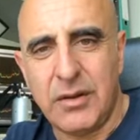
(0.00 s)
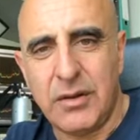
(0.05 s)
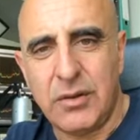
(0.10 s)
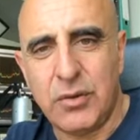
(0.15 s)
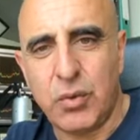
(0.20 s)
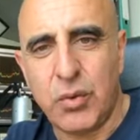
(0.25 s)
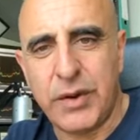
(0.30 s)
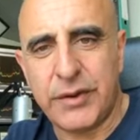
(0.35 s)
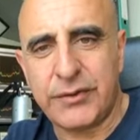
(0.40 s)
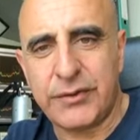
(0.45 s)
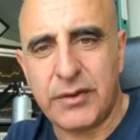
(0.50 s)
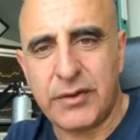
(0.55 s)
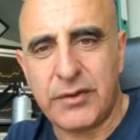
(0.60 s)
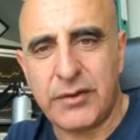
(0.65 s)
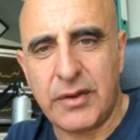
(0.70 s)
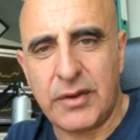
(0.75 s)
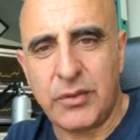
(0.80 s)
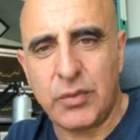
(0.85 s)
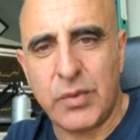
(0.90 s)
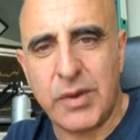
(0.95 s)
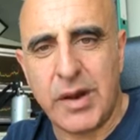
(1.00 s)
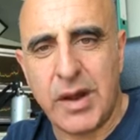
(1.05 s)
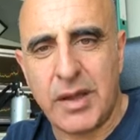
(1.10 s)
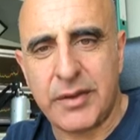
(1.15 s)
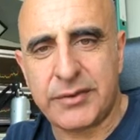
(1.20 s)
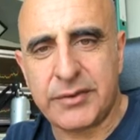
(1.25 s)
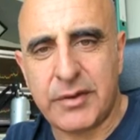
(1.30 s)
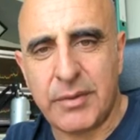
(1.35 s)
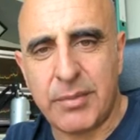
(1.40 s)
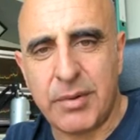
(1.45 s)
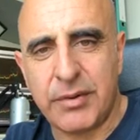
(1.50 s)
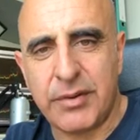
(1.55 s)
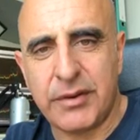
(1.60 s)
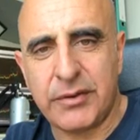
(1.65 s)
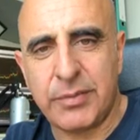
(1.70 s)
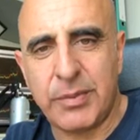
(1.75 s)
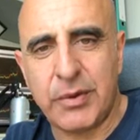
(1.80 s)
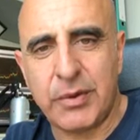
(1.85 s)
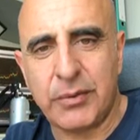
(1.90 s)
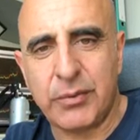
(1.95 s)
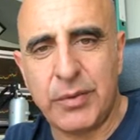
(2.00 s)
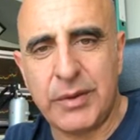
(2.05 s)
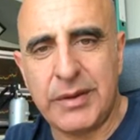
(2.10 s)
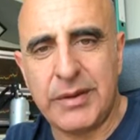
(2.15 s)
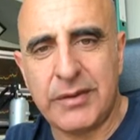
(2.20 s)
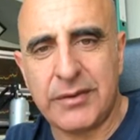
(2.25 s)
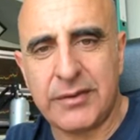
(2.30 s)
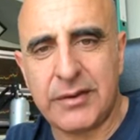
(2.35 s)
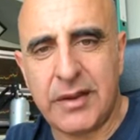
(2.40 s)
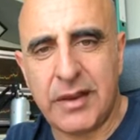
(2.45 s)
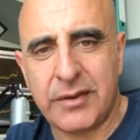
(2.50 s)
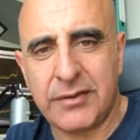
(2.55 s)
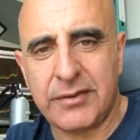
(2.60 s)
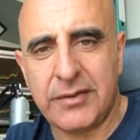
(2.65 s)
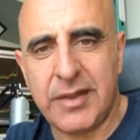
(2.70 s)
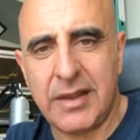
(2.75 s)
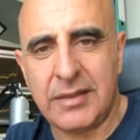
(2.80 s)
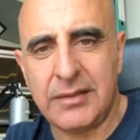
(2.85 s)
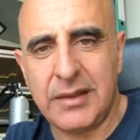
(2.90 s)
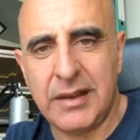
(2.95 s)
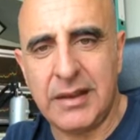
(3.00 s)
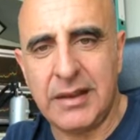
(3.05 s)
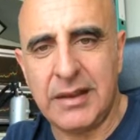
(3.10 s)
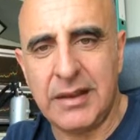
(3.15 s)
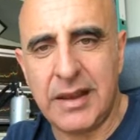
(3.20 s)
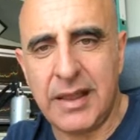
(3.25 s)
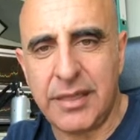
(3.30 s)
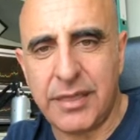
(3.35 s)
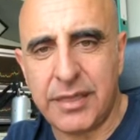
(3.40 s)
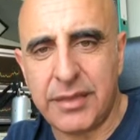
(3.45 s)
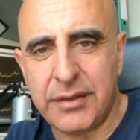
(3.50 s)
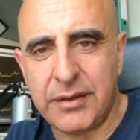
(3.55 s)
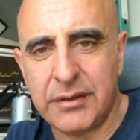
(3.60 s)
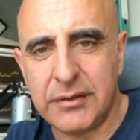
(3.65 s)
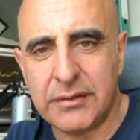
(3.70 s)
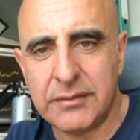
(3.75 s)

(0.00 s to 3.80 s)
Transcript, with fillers: questions that were asked about this, because we discussed that in length.